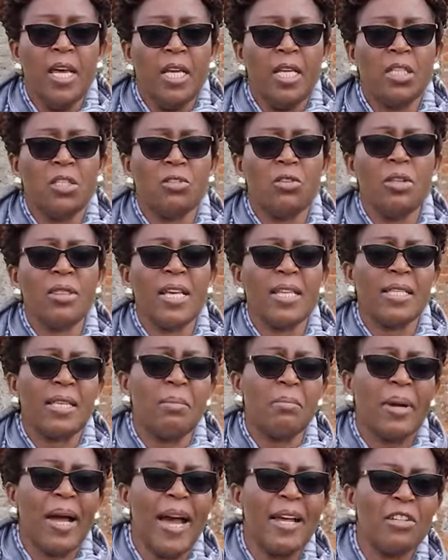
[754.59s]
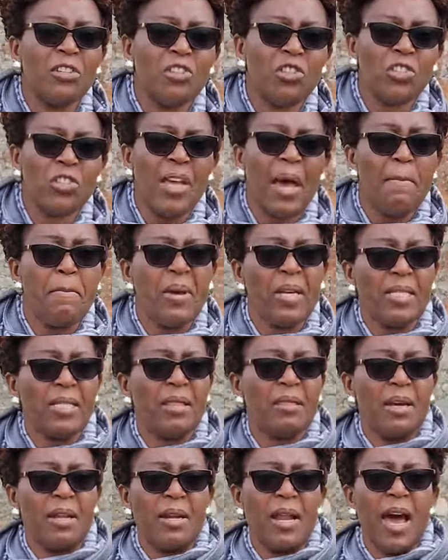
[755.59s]
It's not that some countries are
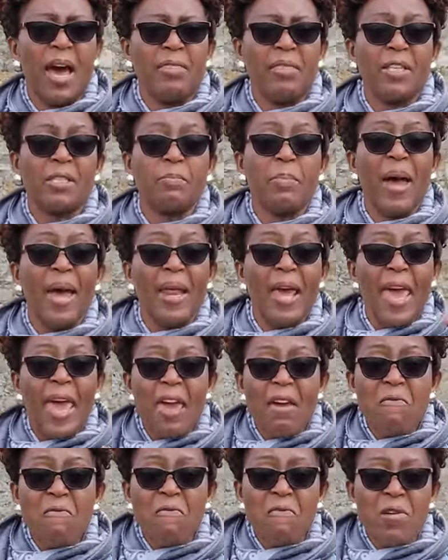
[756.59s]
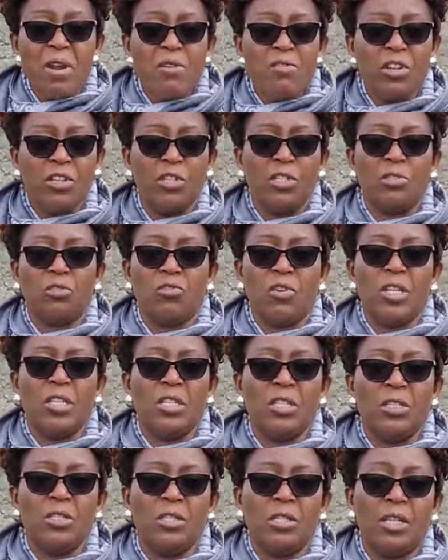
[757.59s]
better than others, but every
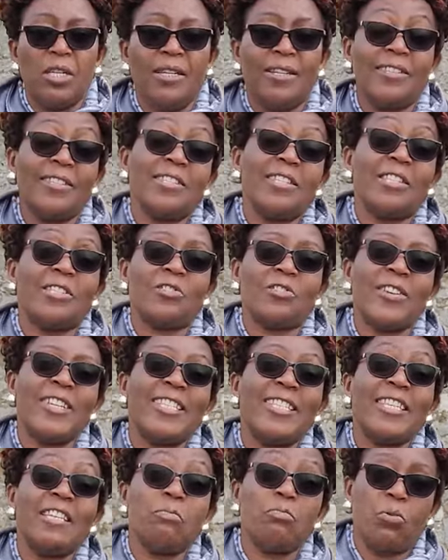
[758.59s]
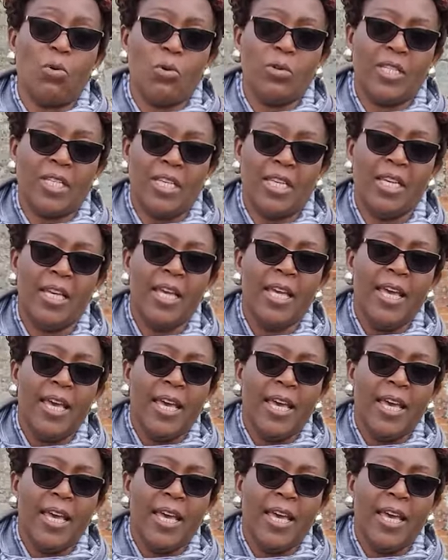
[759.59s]
registrating body